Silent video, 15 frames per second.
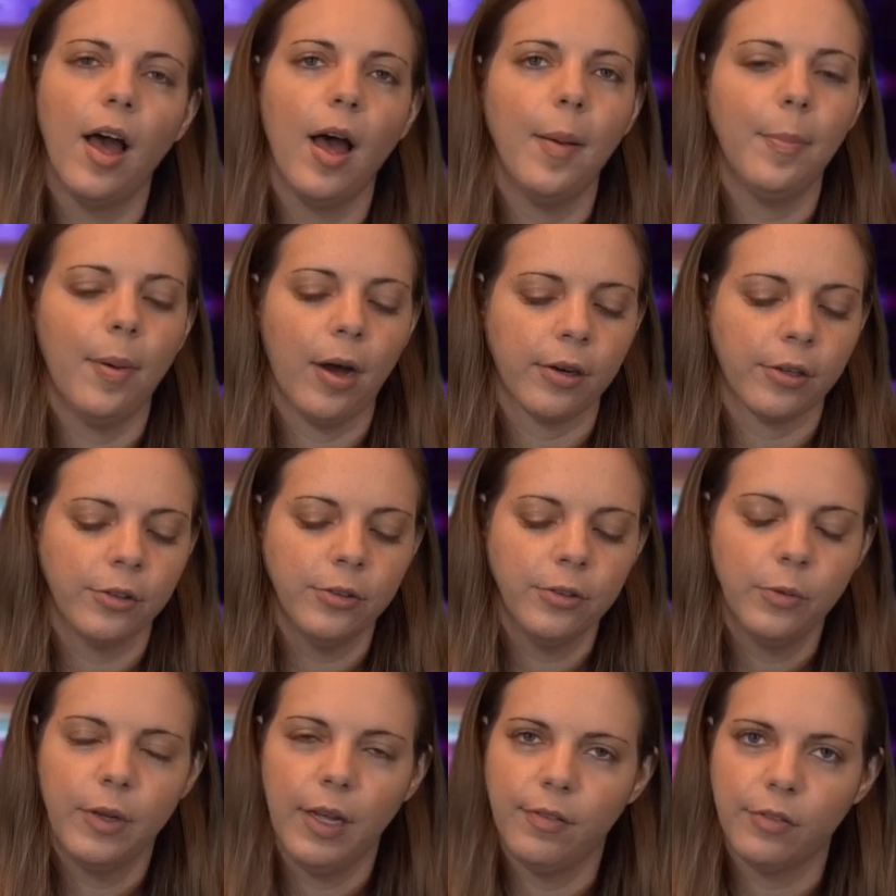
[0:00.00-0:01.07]
a bottle,
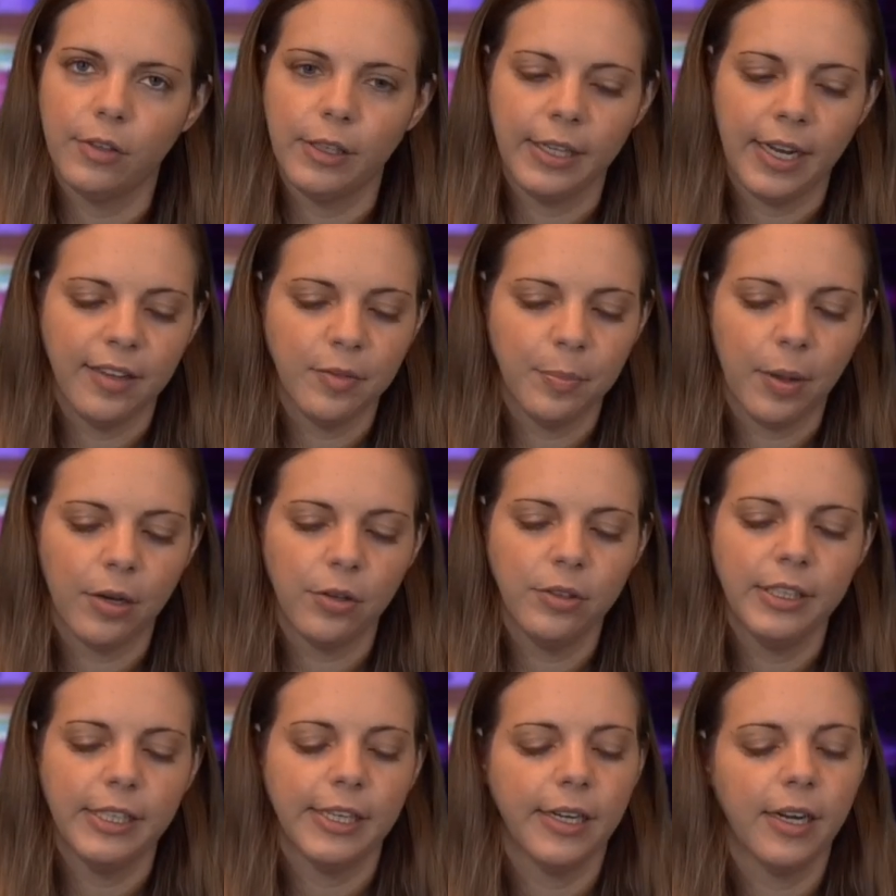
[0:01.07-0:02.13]
we have a really nice bottle
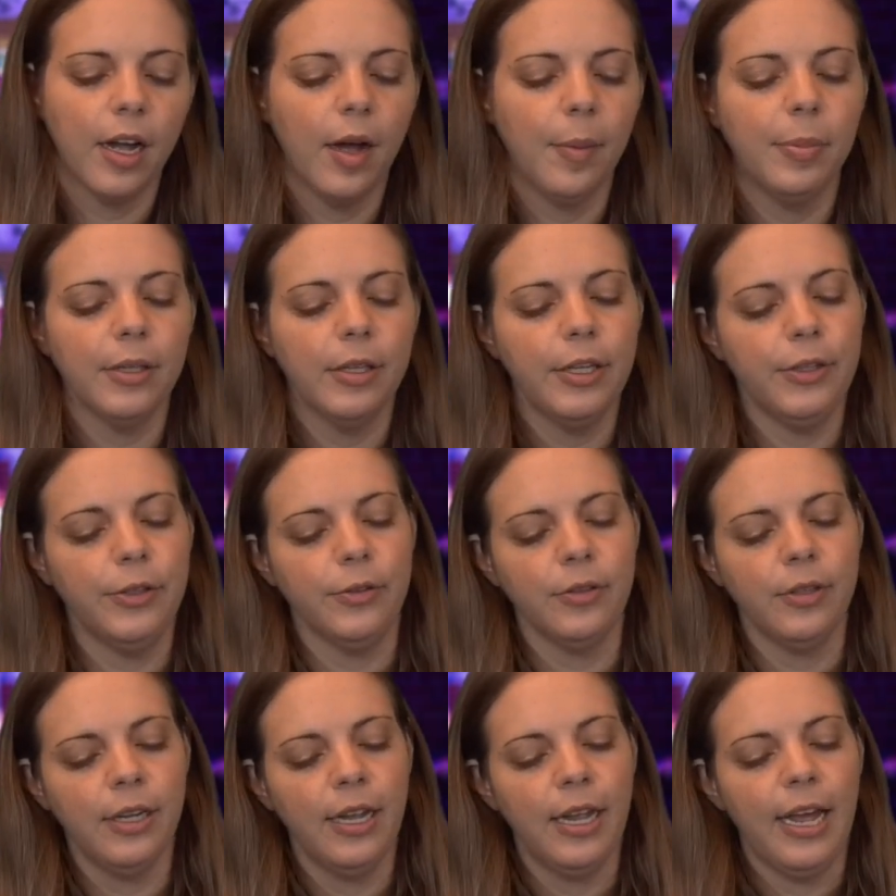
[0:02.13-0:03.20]
here, a
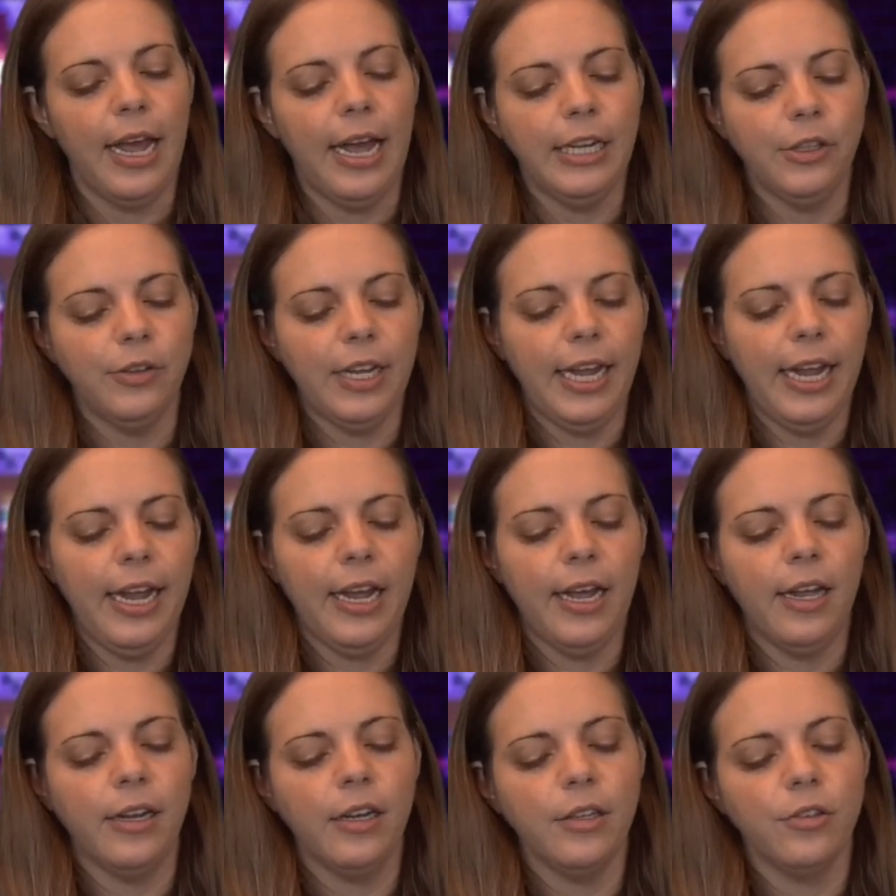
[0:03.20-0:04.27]
balloon, and you
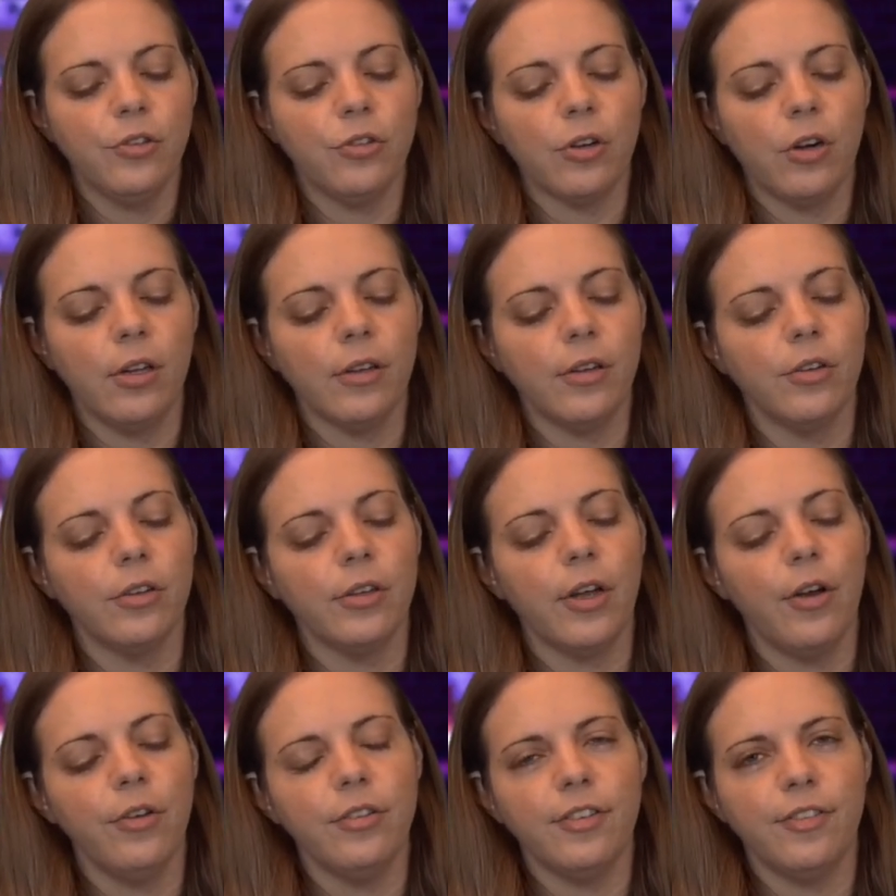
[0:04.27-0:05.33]
can draw a little
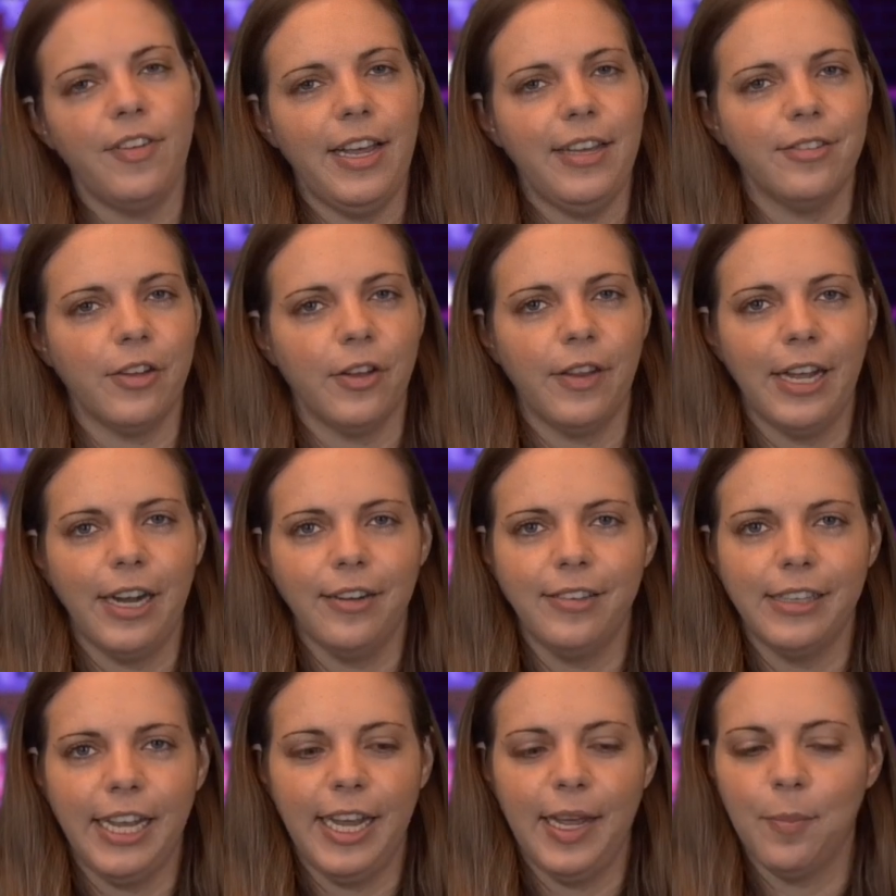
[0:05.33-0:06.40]
ghost face on there
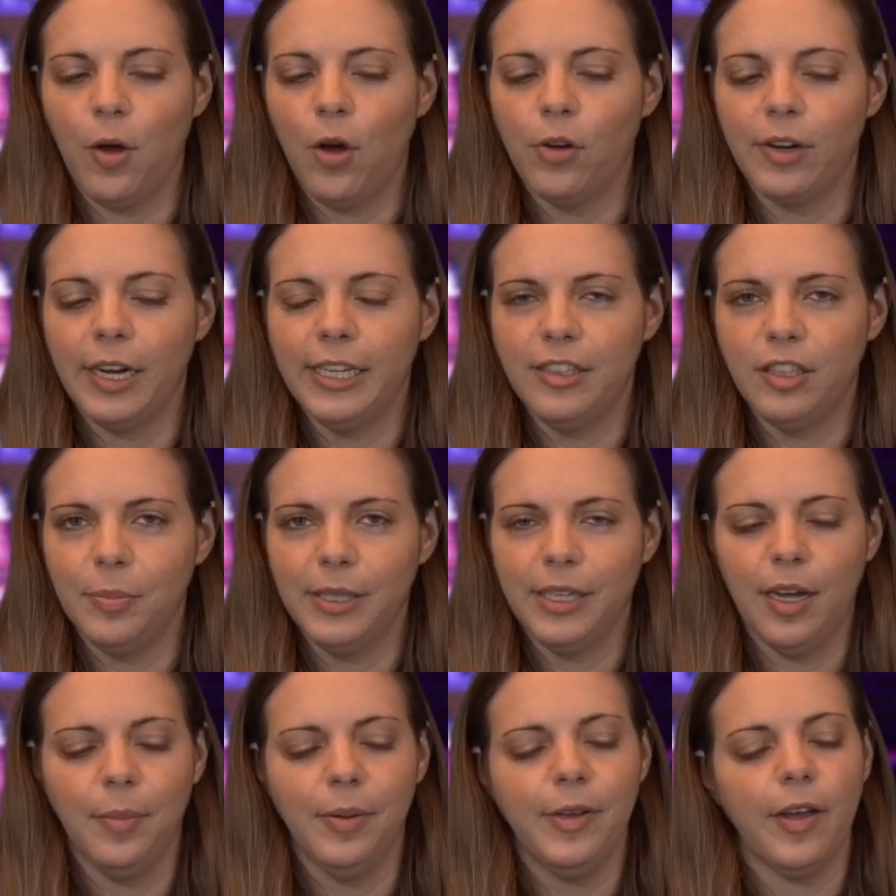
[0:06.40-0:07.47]
to get him all ready to
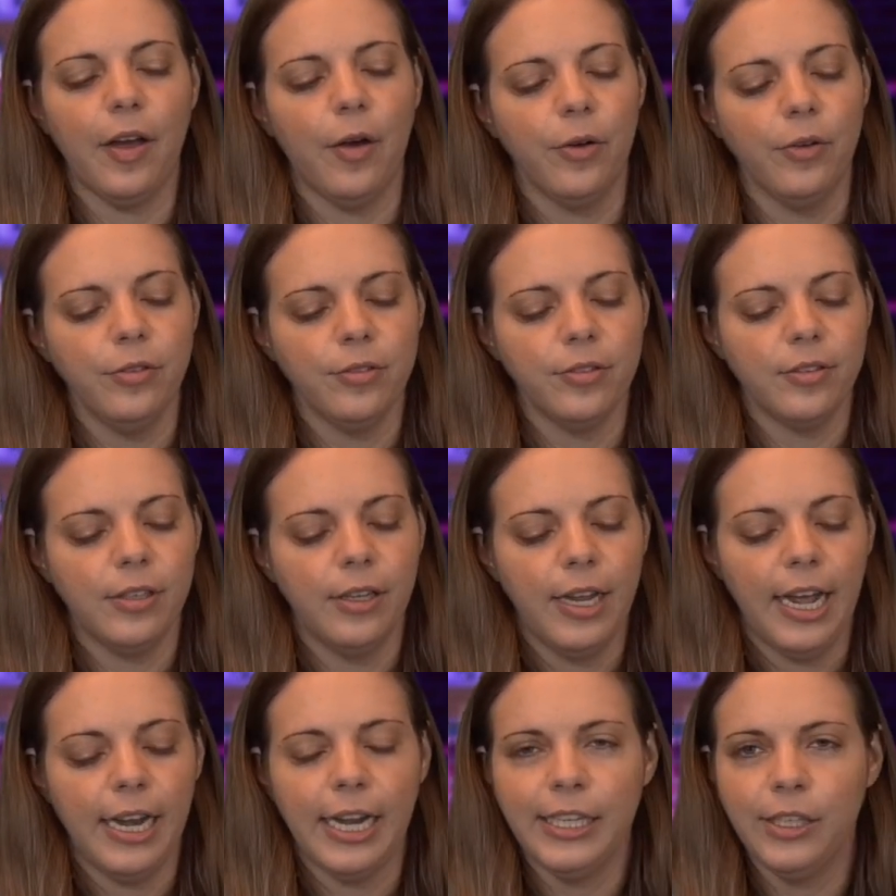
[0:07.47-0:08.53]
become a ghost,
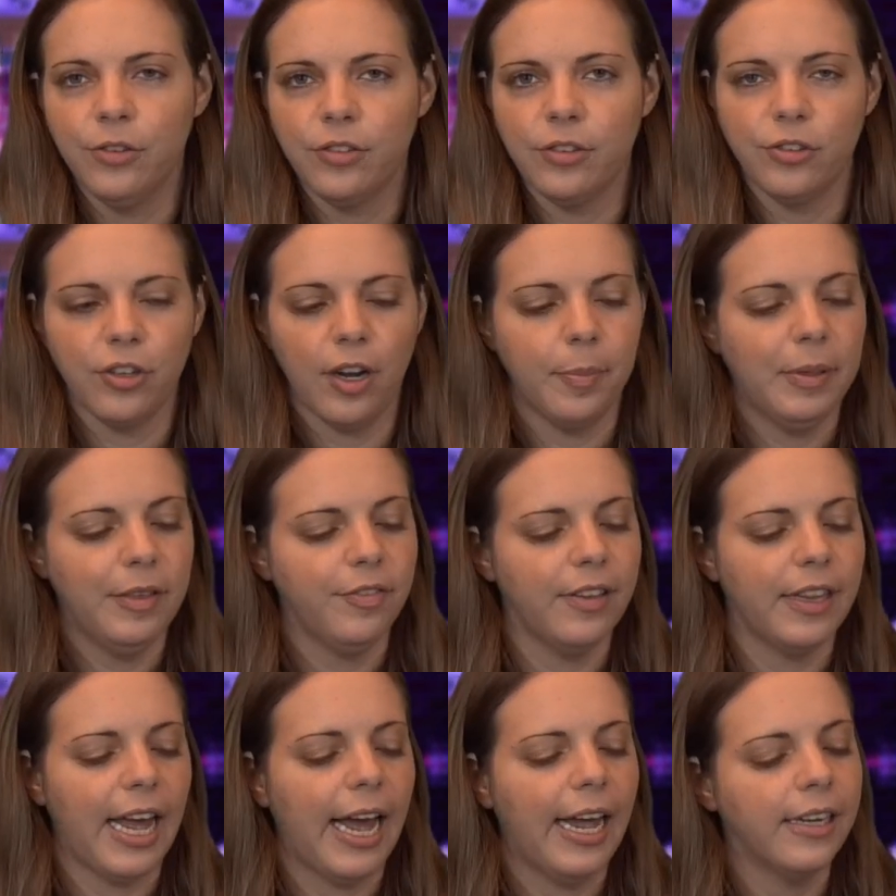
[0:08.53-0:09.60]
and I used a Sharpie for
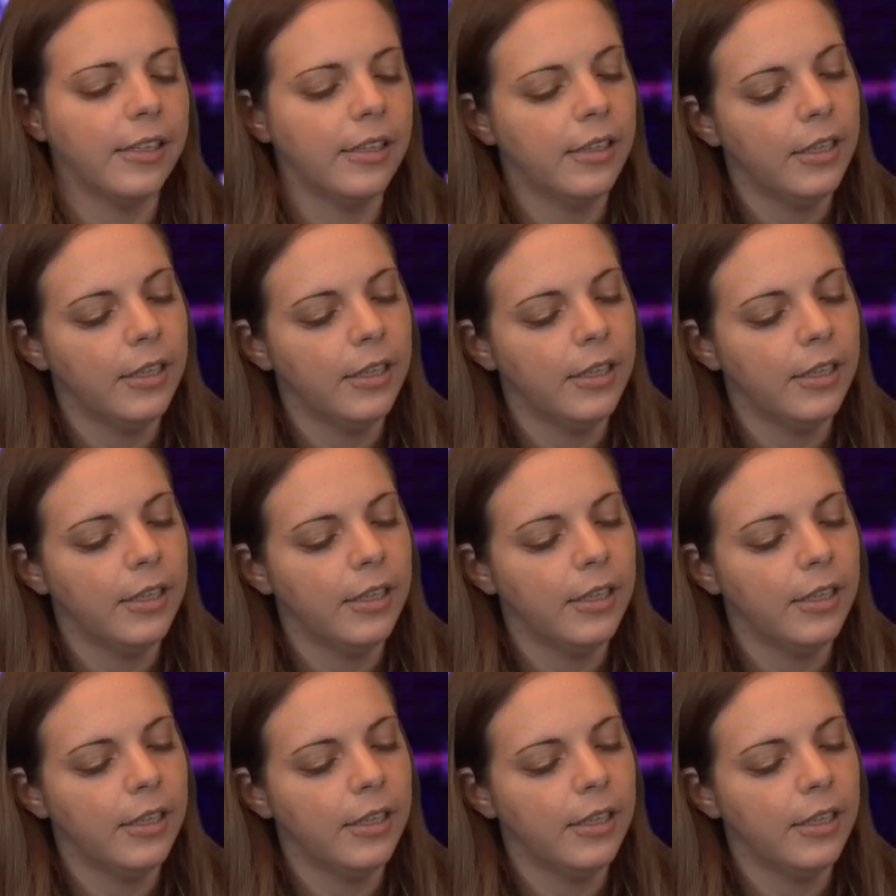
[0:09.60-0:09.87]
that.